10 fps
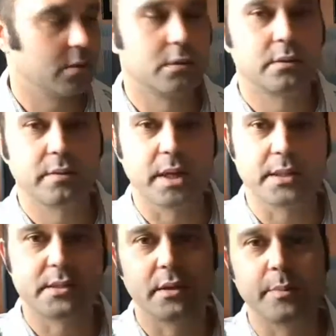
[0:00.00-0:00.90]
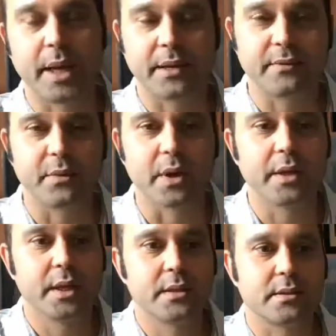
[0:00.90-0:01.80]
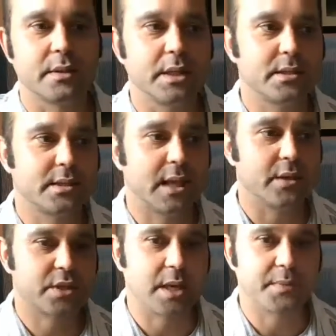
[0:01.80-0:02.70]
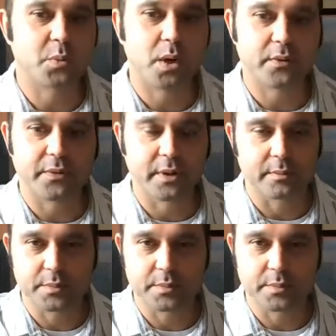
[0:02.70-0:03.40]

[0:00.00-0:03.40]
Right? So back and forth. So these scale shapes work for